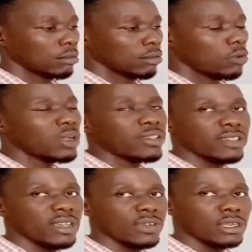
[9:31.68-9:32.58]
What is
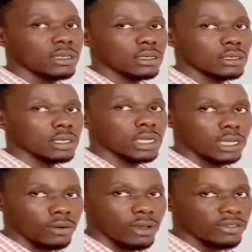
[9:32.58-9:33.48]
given
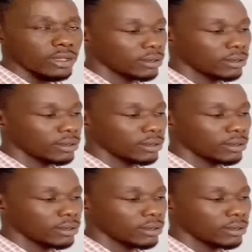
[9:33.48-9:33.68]
in the question?